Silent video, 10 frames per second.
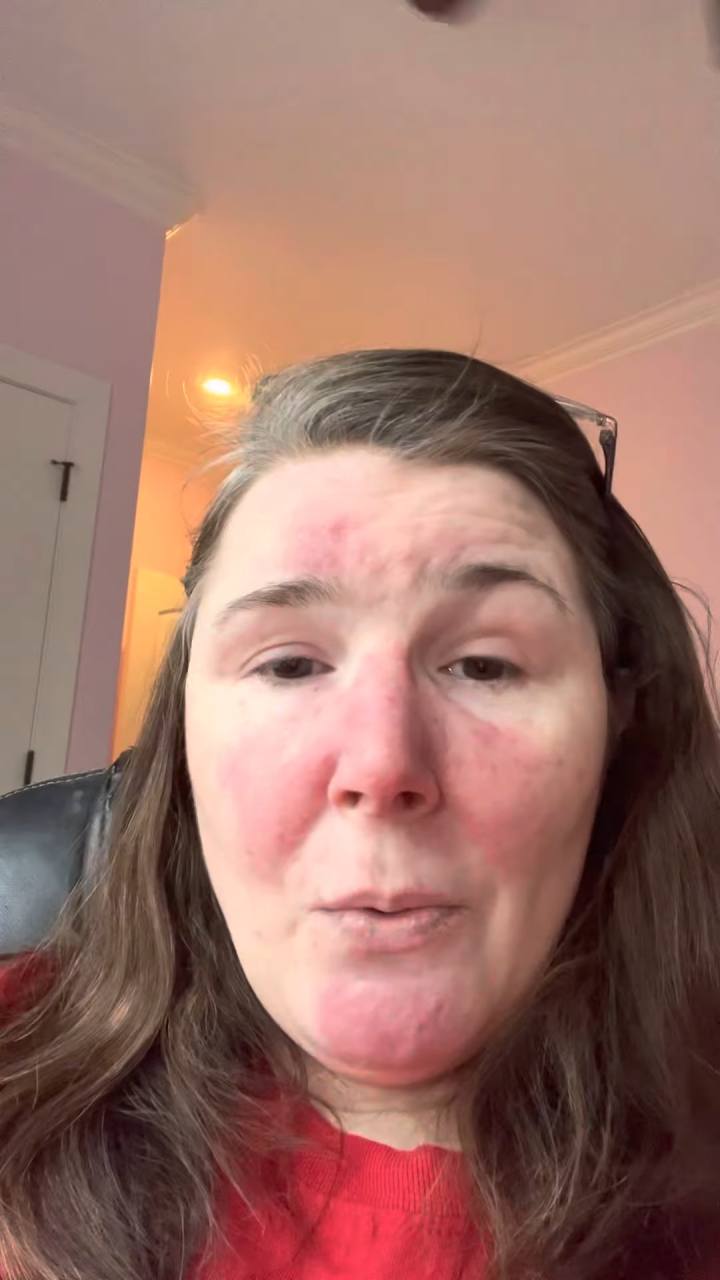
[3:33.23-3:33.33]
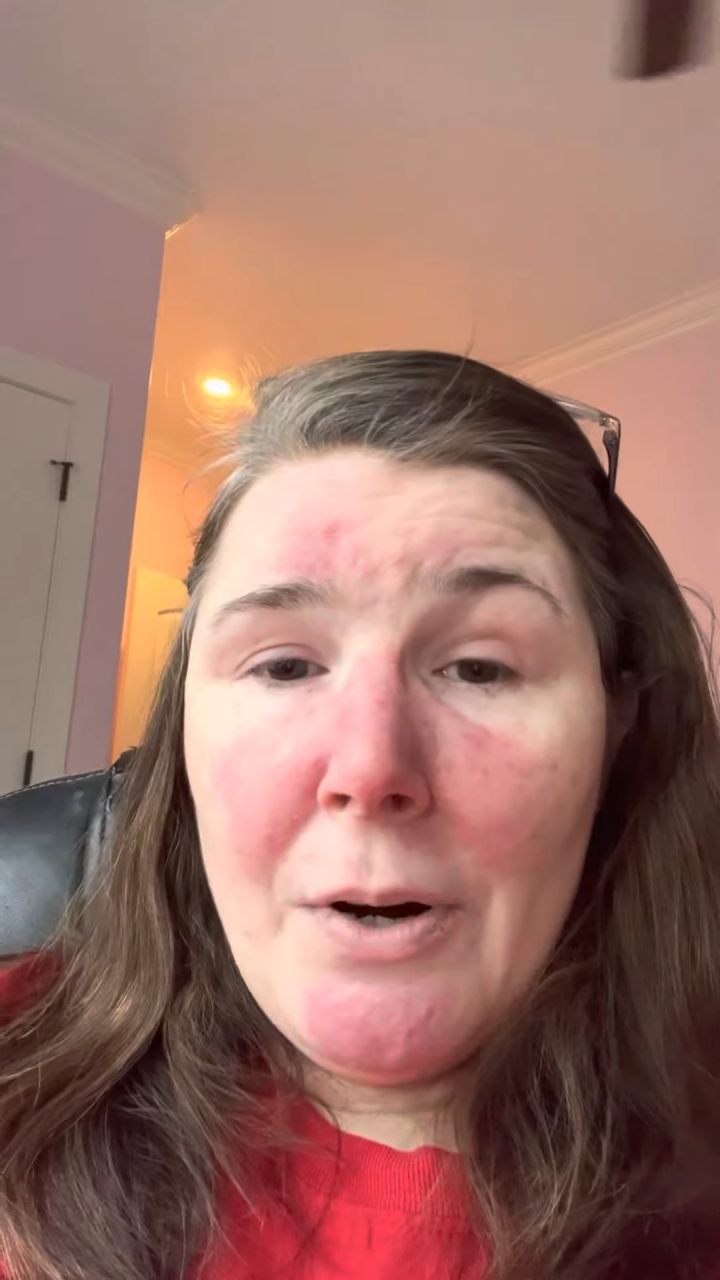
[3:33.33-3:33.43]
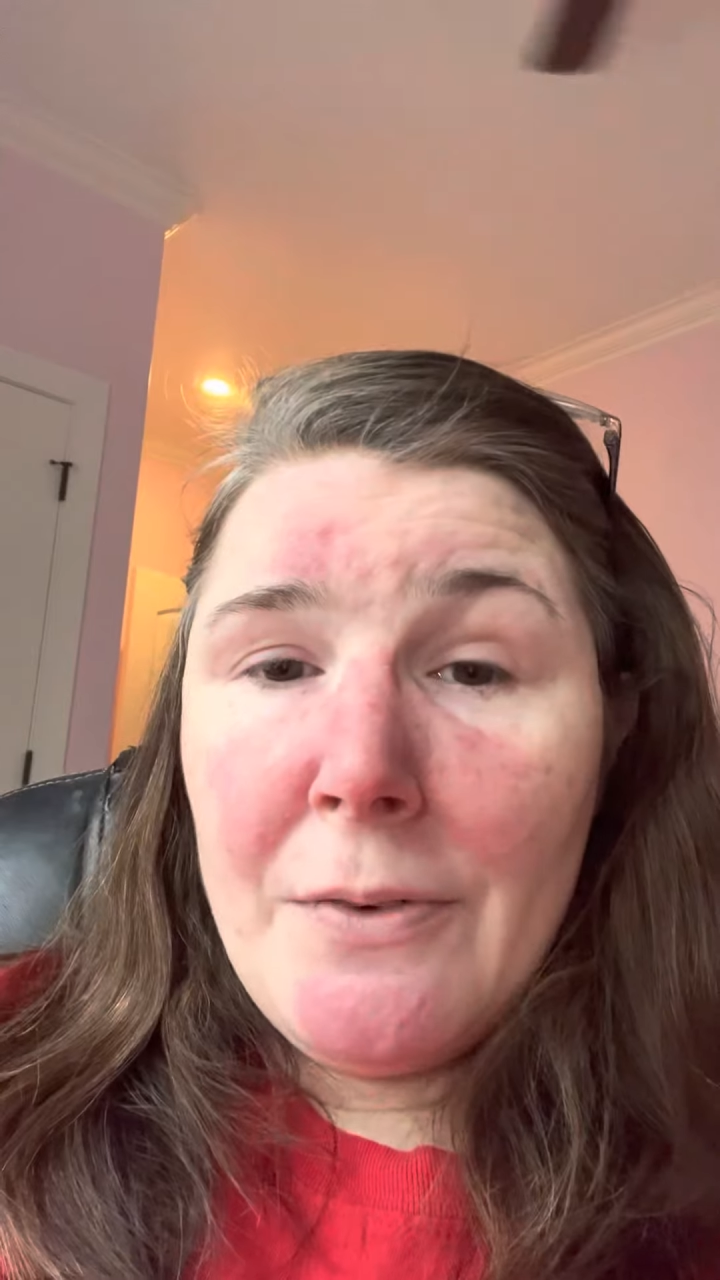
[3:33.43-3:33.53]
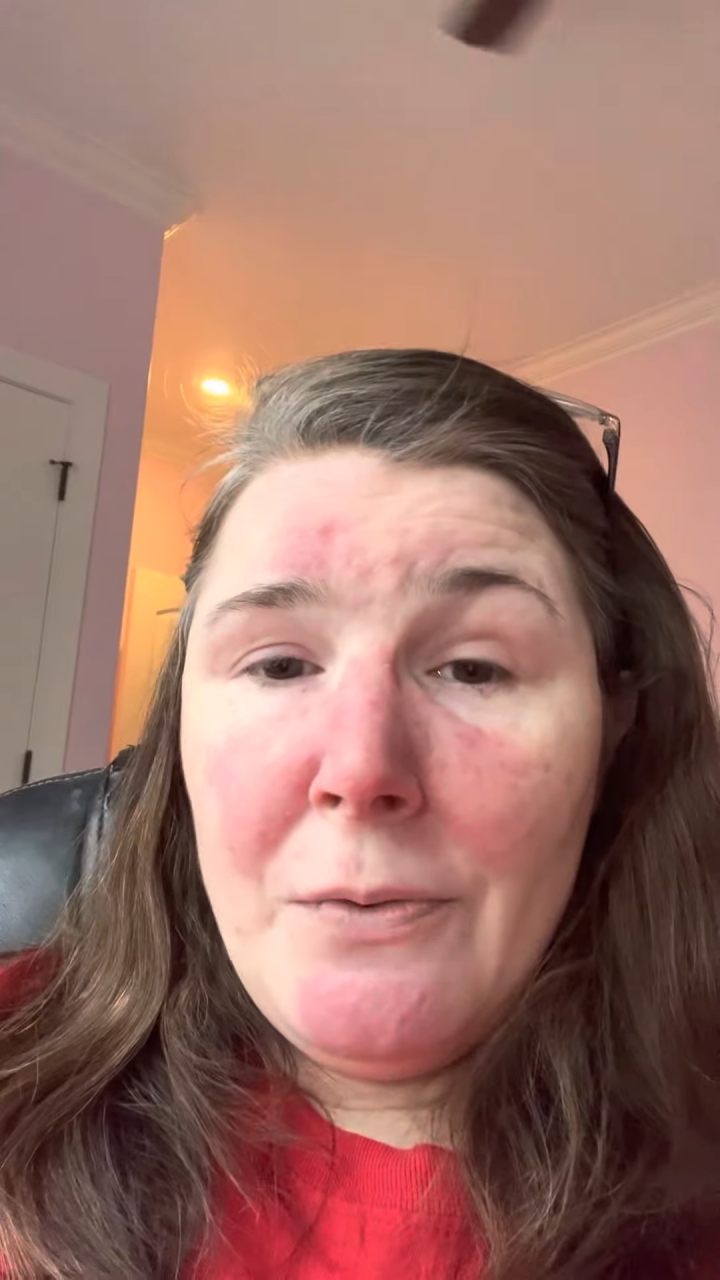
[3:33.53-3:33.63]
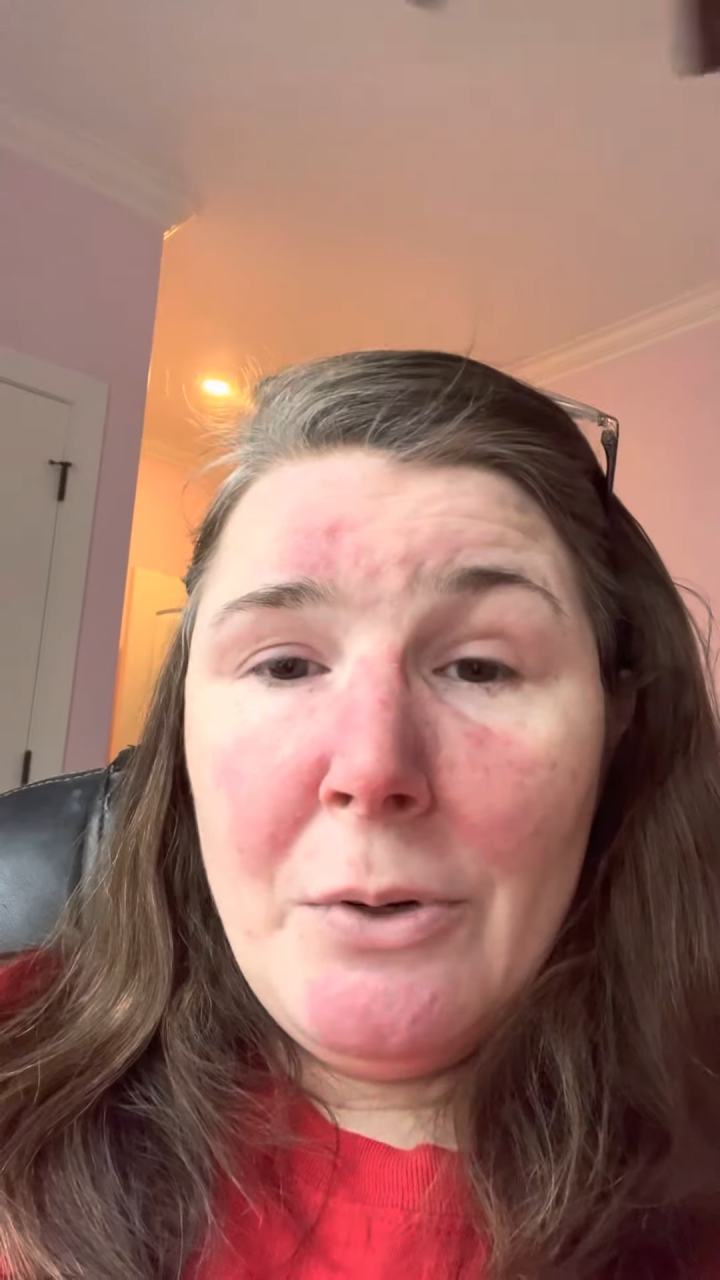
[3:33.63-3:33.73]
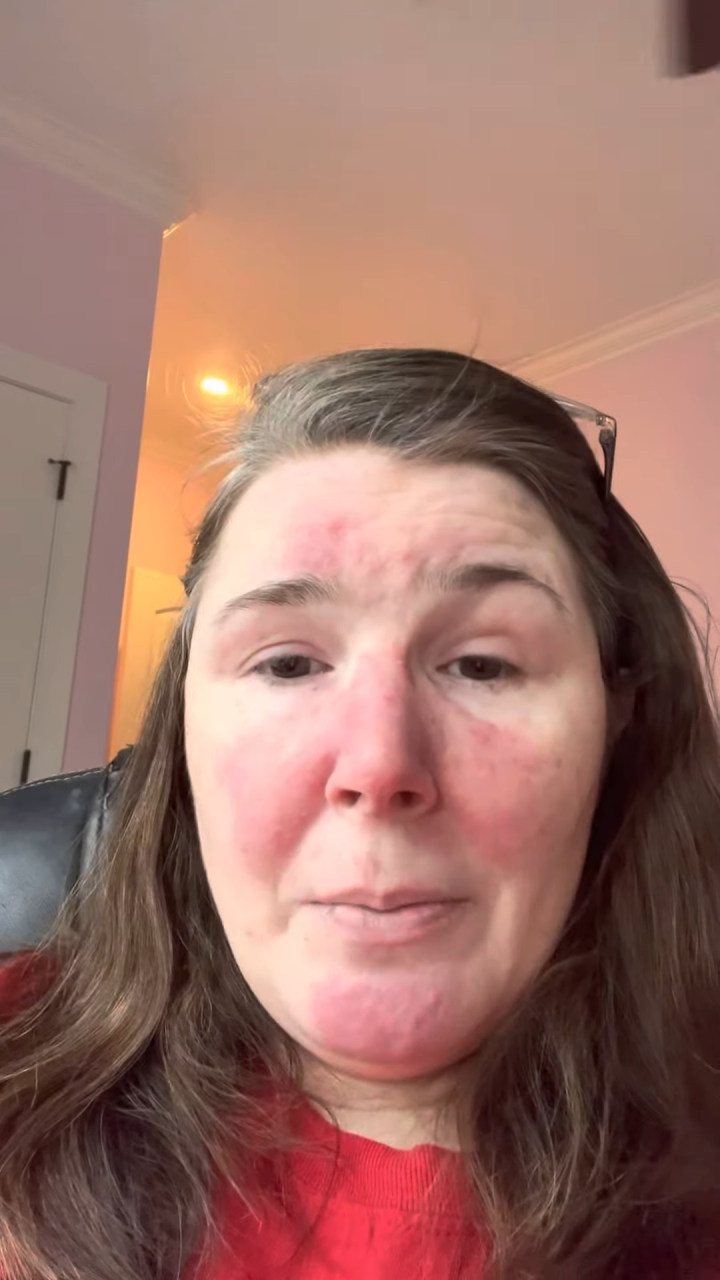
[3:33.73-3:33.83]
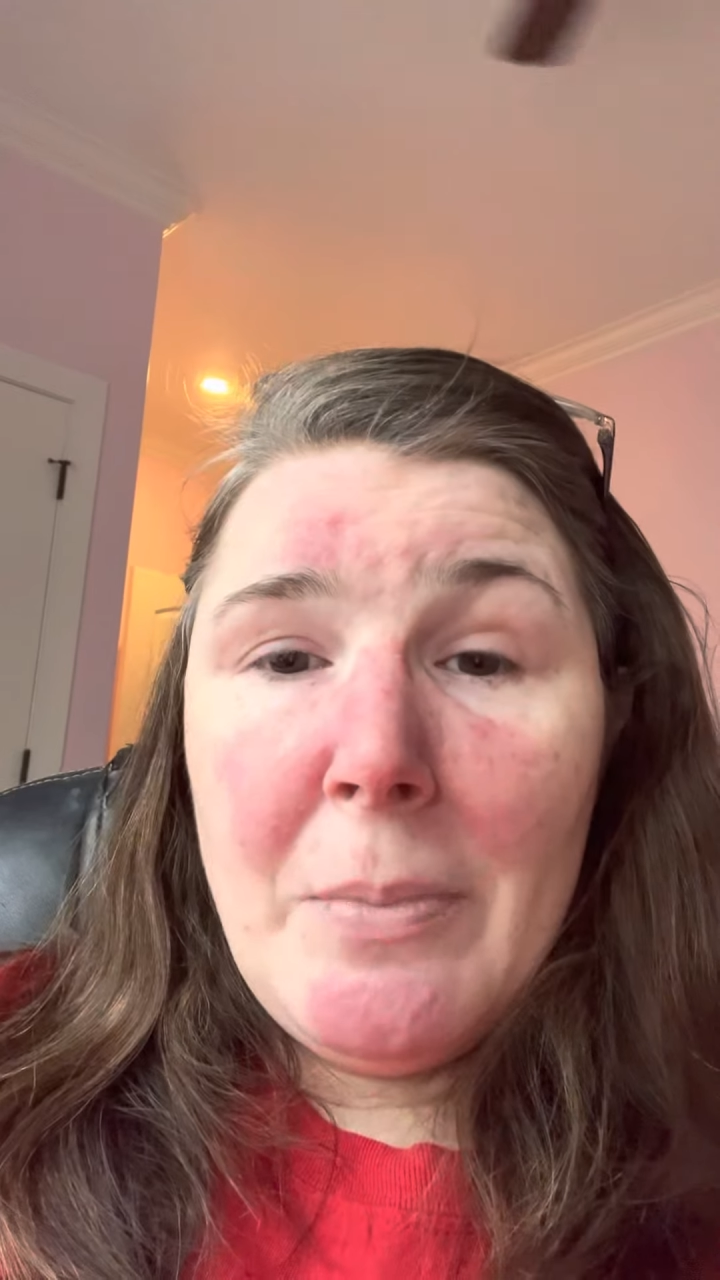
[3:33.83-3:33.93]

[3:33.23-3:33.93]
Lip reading: word for it,